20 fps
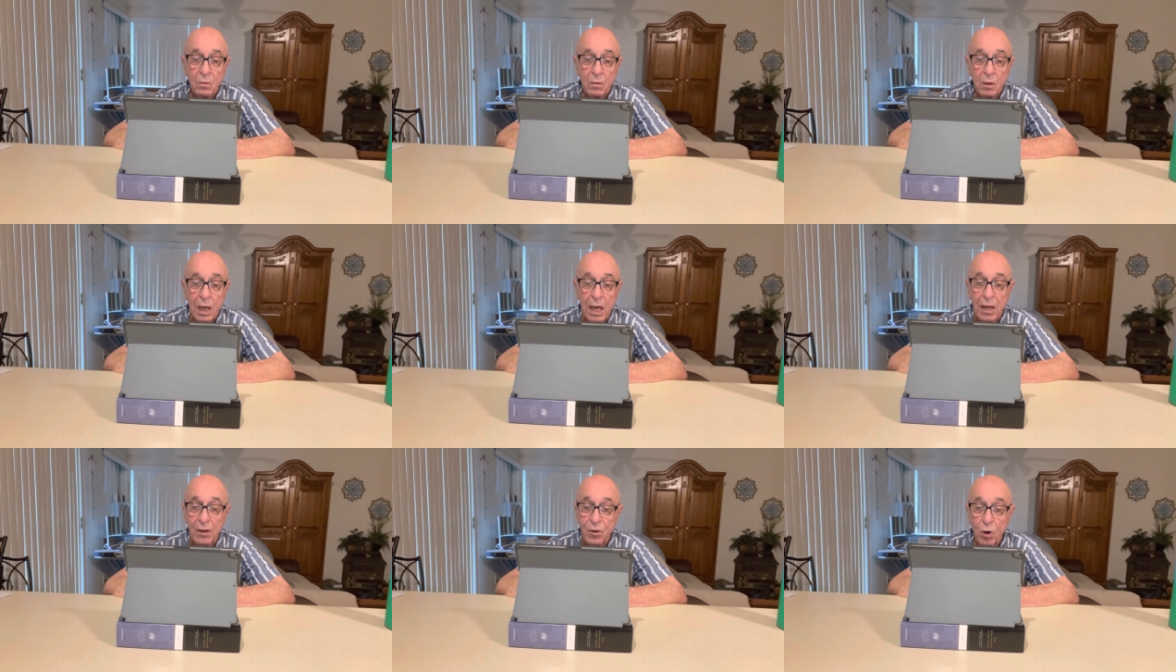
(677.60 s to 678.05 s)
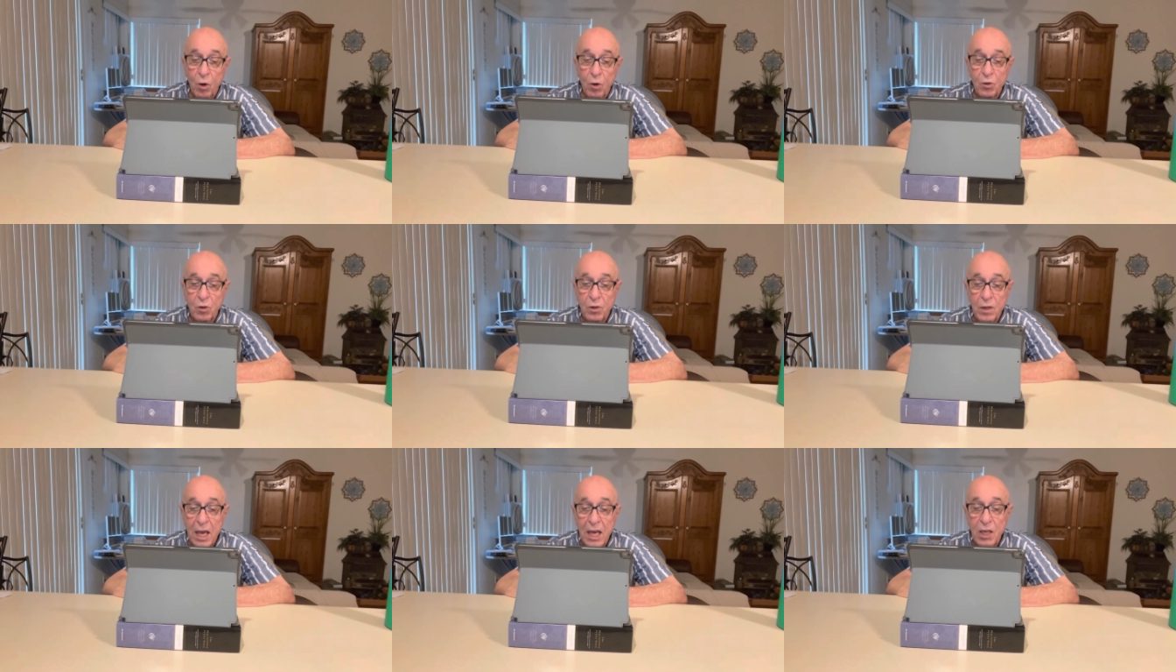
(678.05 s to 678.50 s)
and
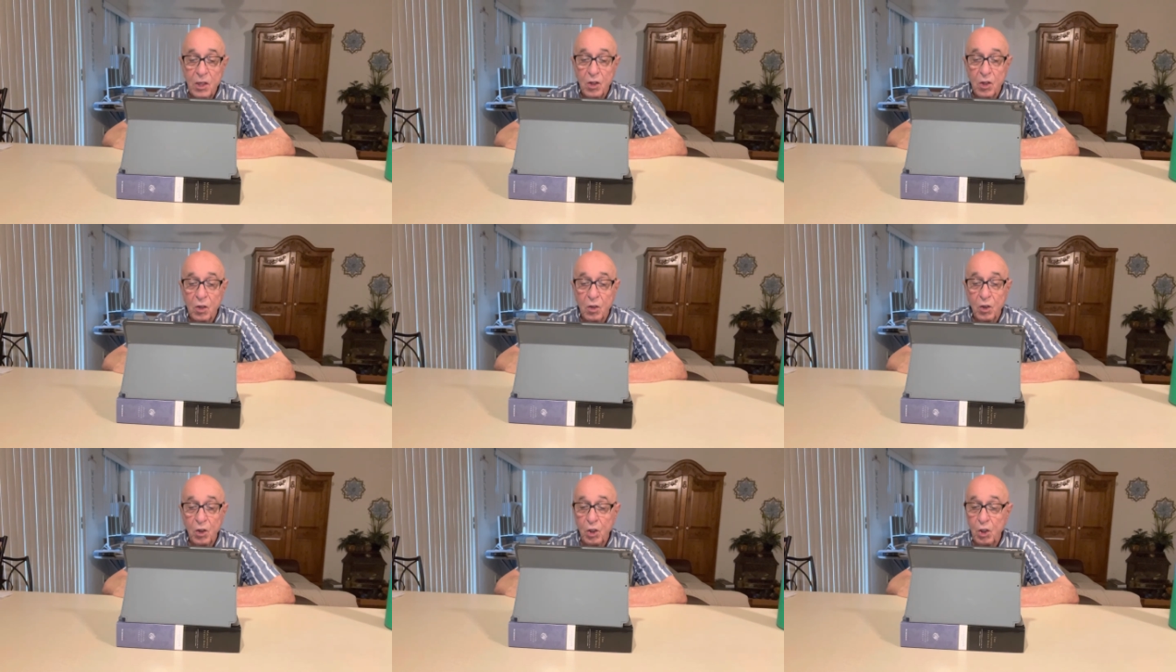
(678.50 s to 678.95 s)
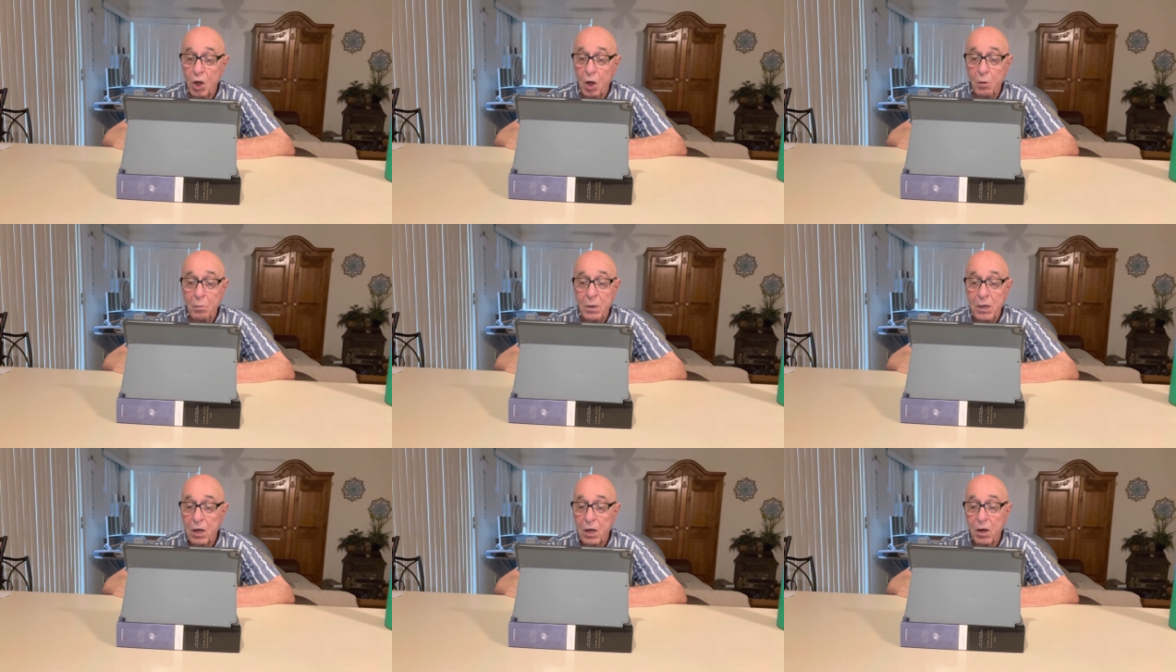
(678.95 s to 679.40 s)
those nations shall
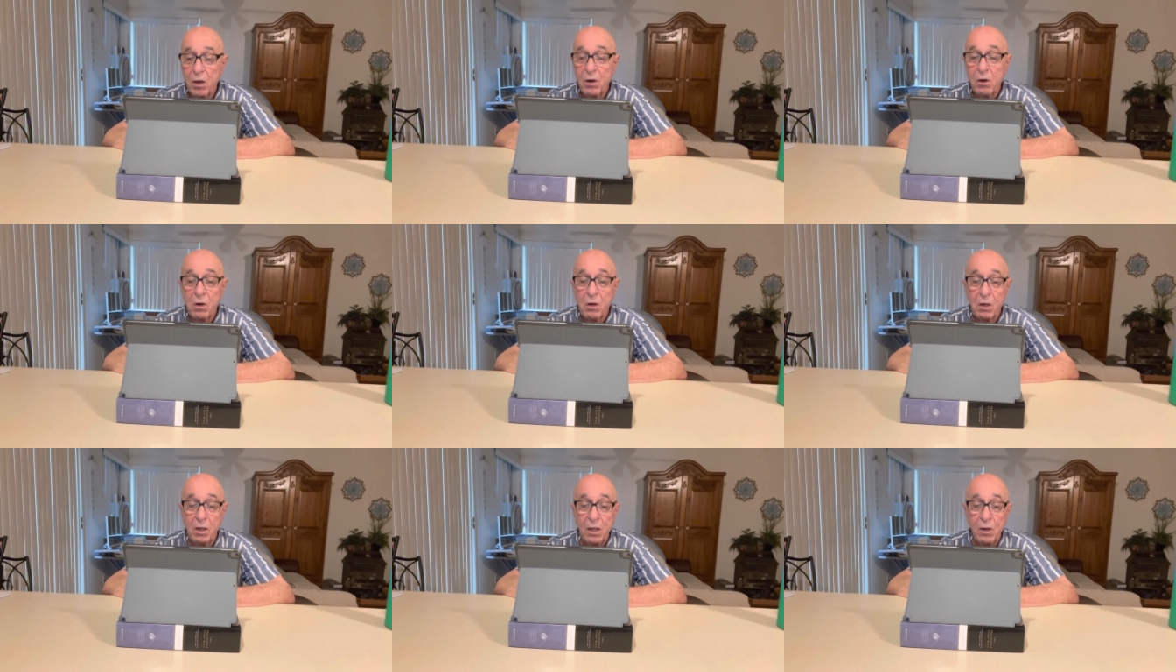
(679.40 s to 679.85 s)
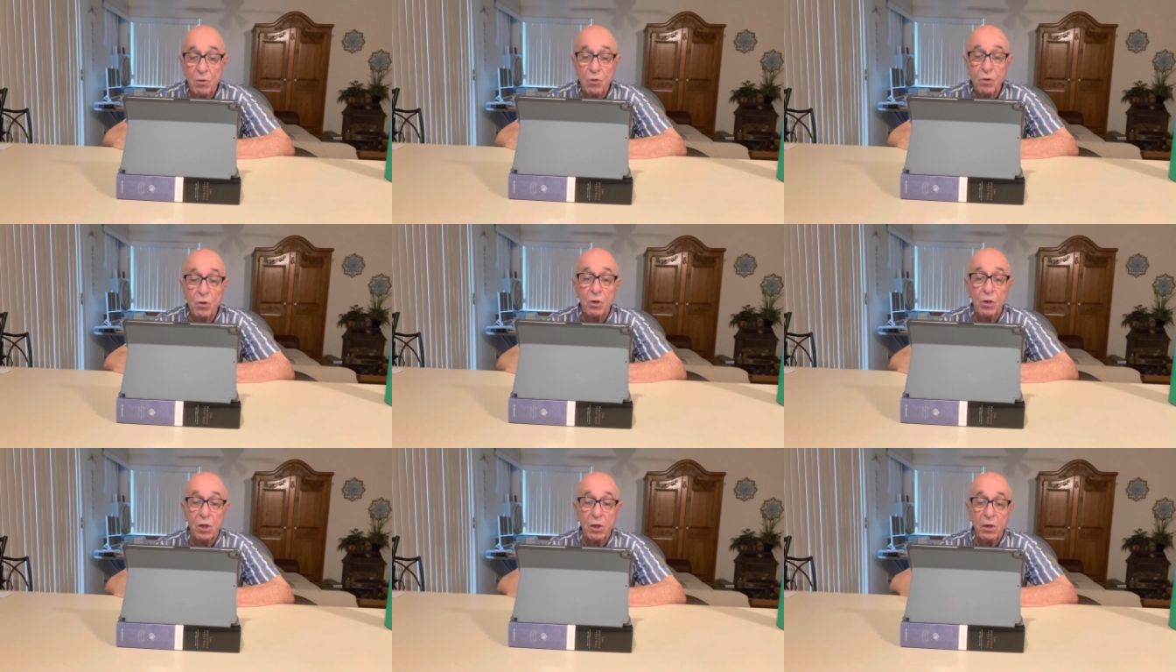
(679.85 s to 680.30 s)
be utterly
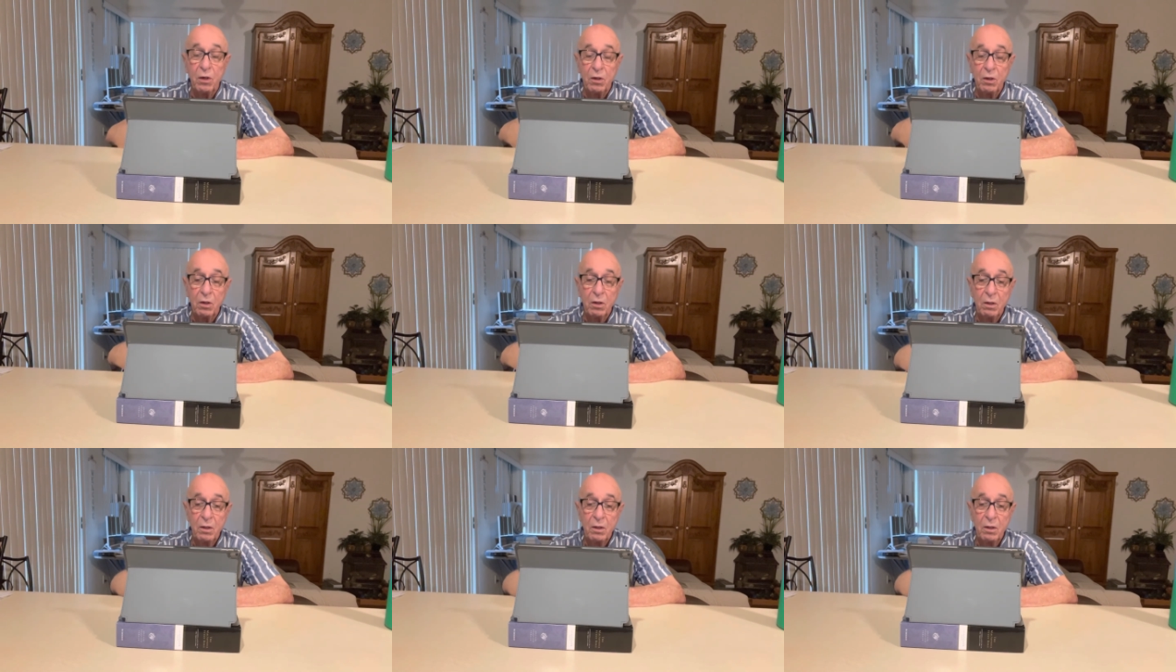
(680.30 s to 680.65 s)
ruined.